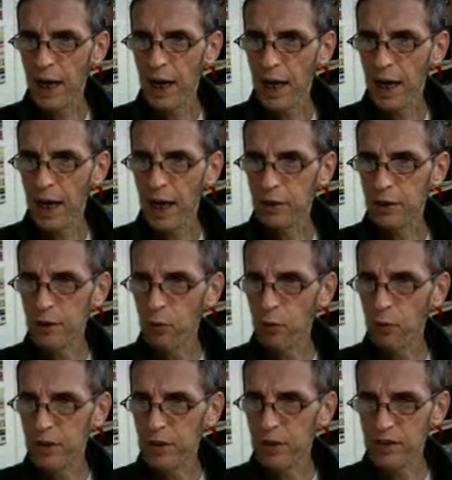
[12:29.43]
I don't
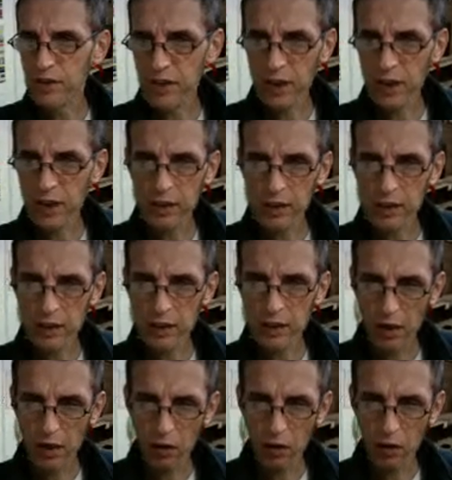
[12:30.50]
understand
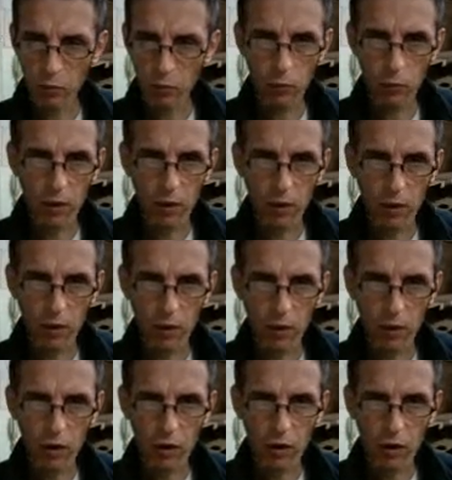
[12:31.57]
why all the